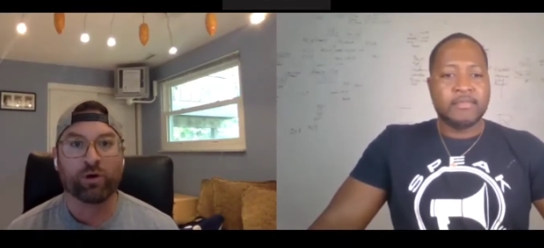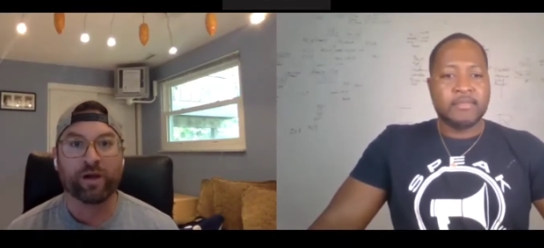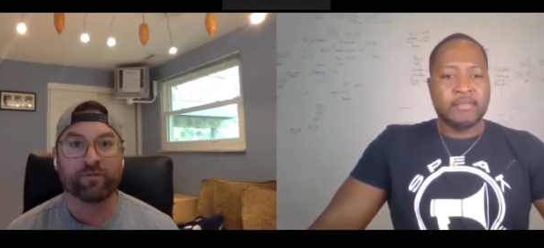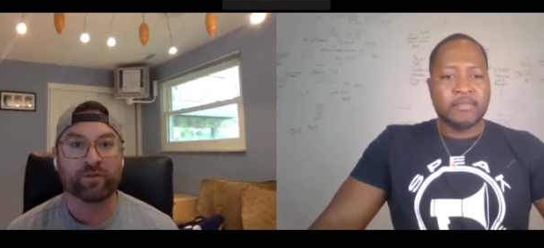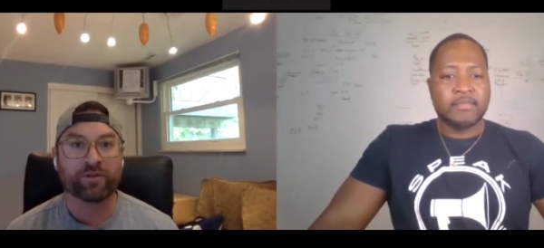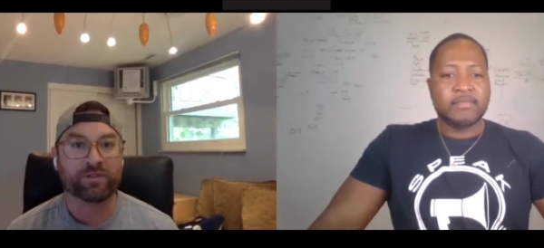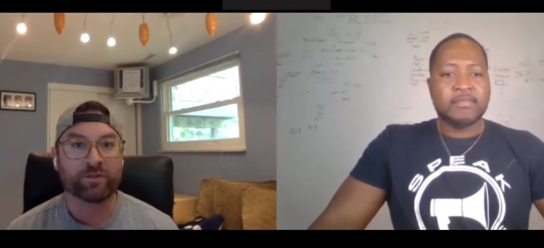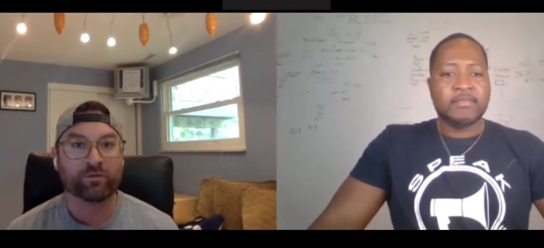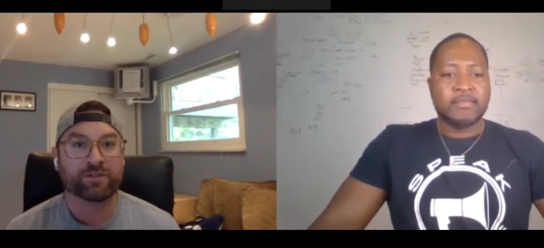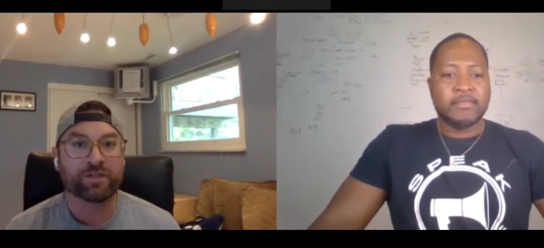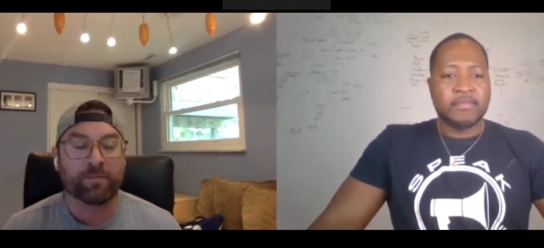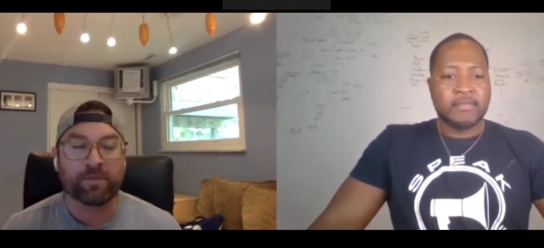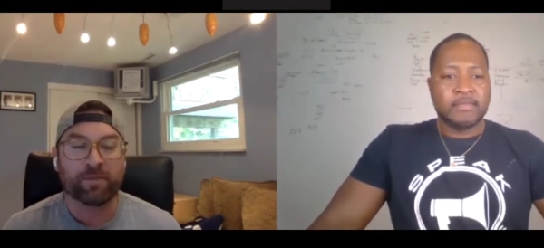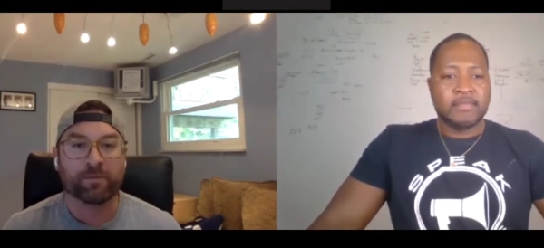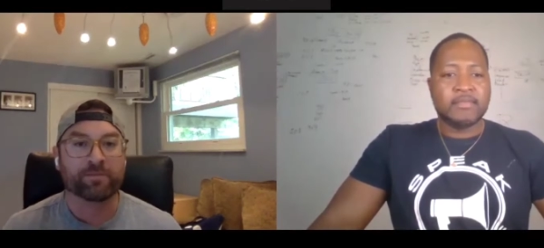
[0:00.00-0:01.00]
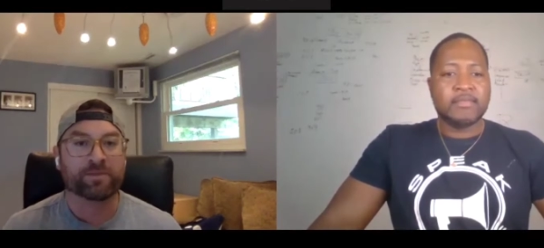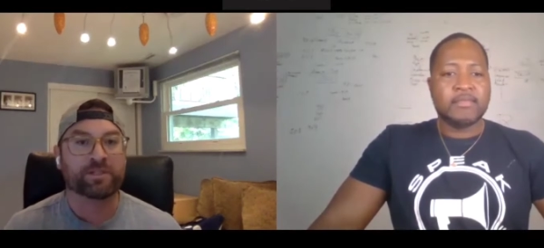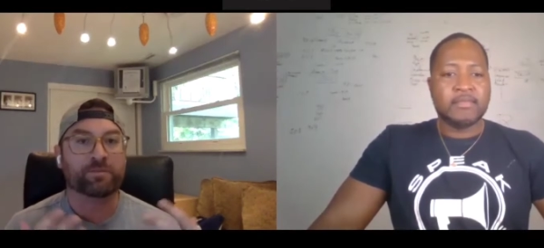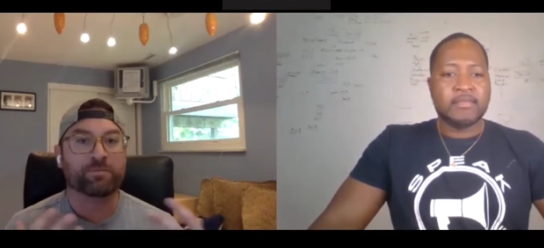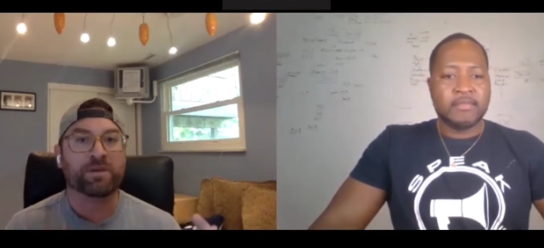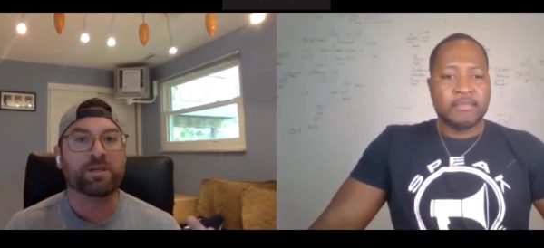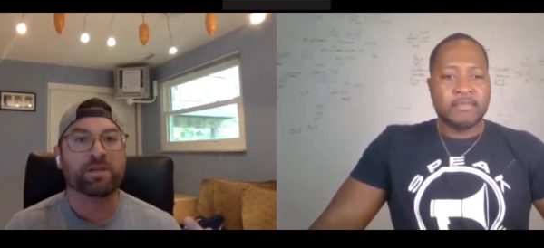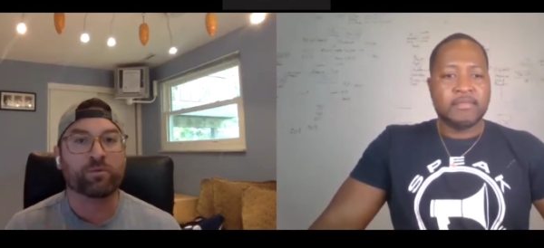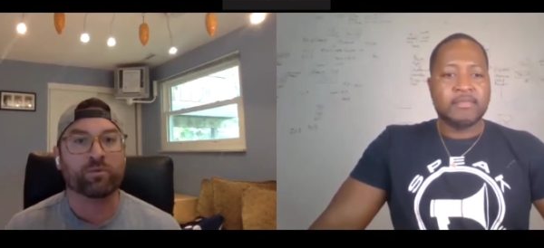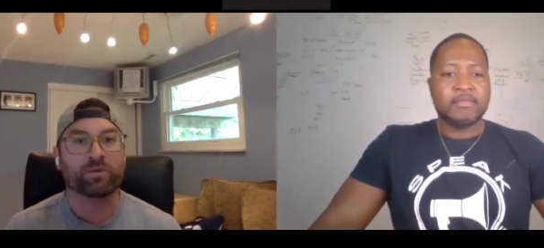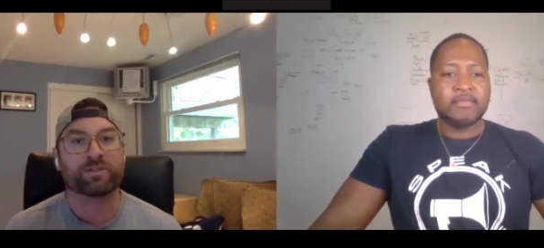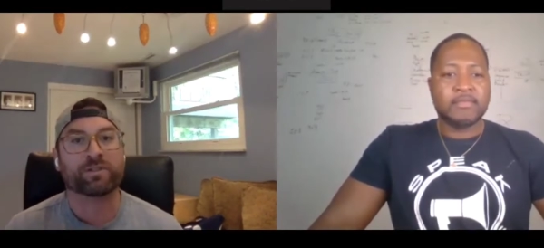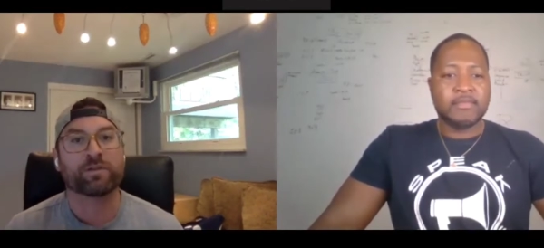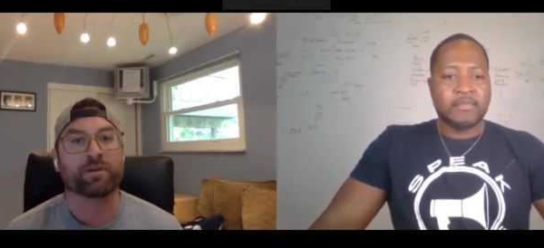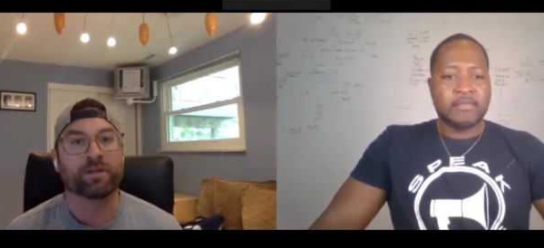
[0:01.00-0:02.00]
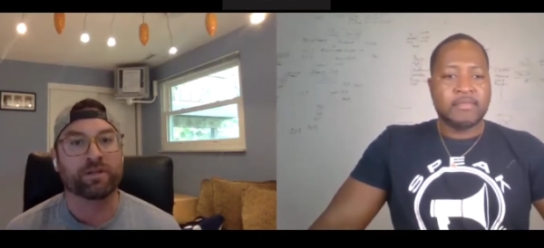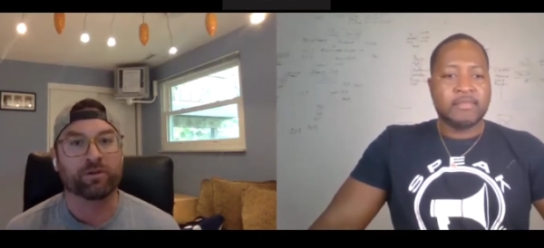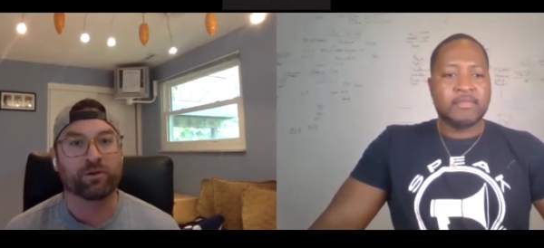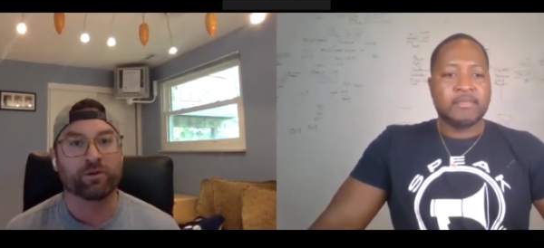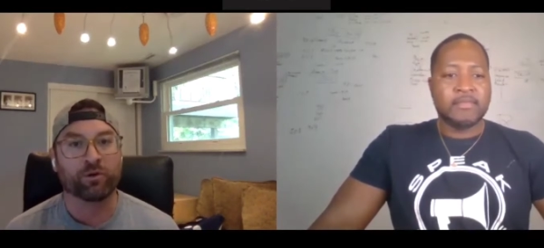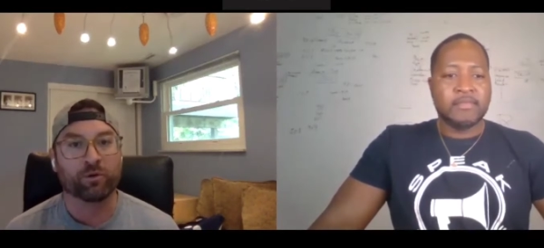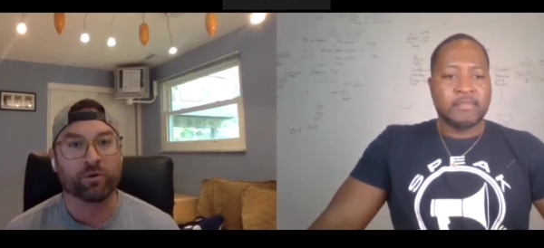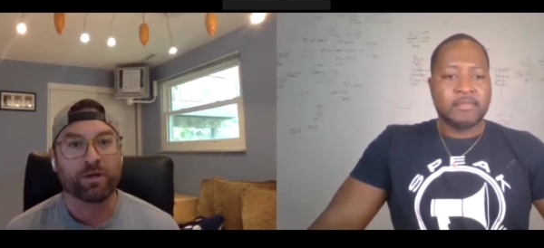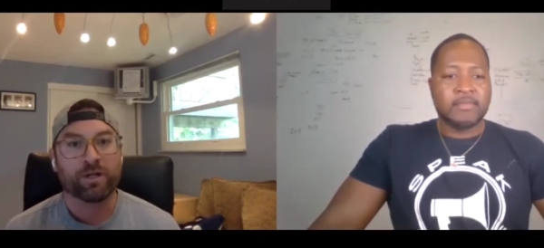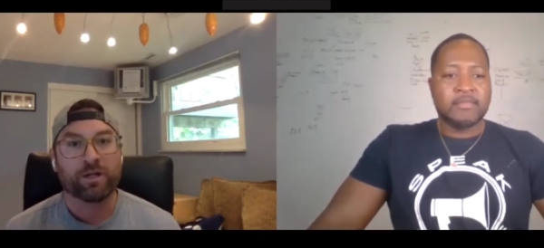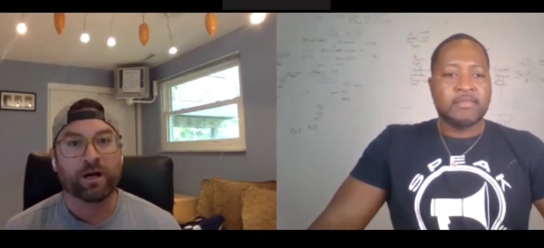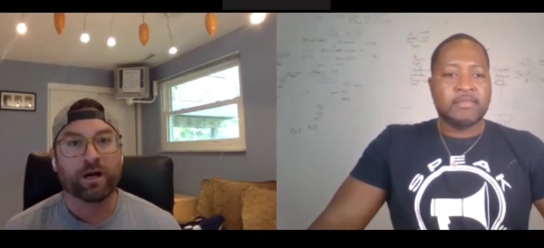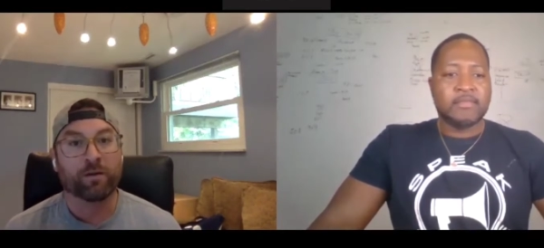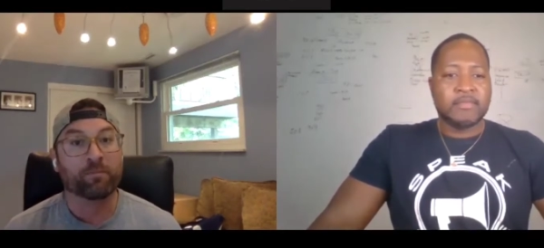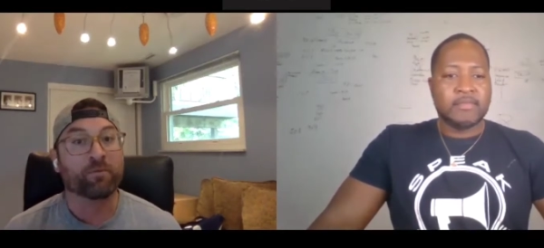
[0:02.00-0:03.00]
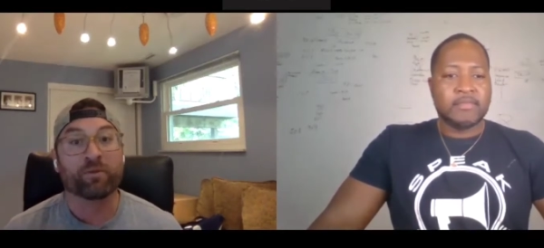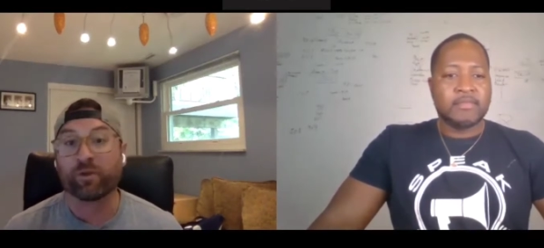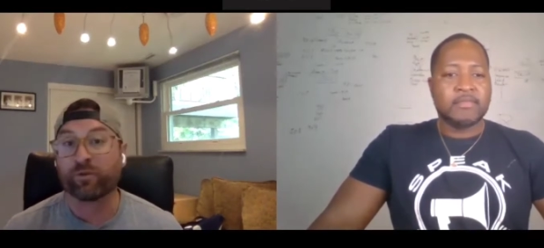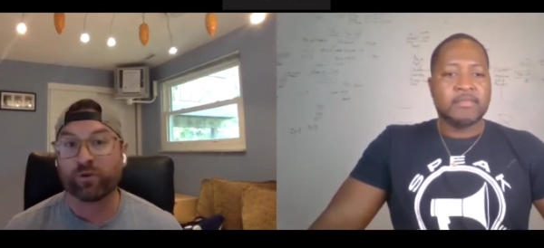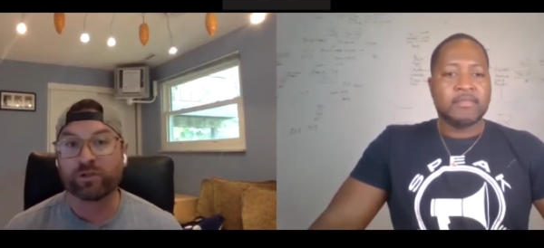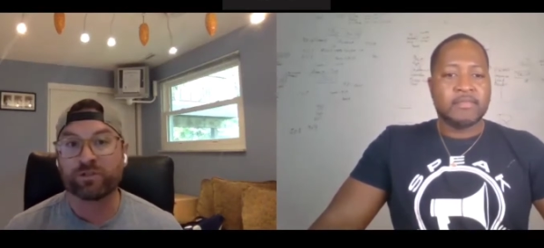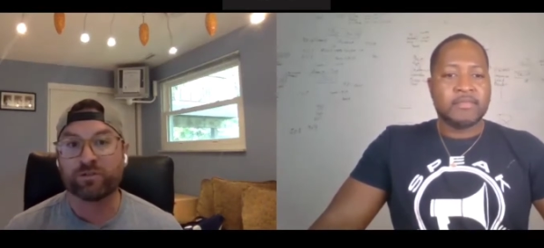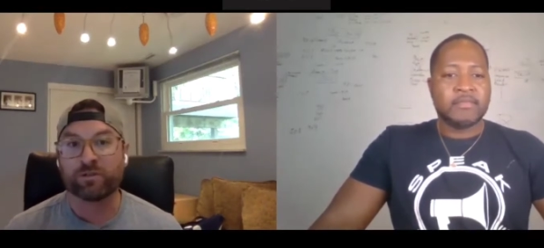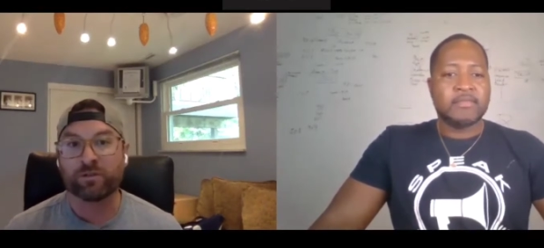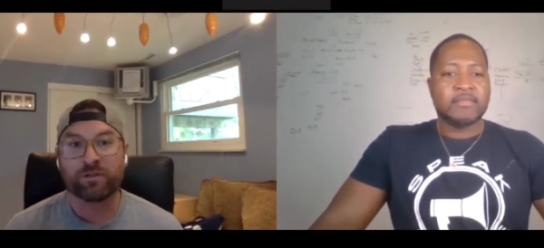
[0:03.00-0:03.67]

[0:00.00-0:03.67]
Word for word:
Speaker 1: every single time that I'm speaking with somebody new, um, the first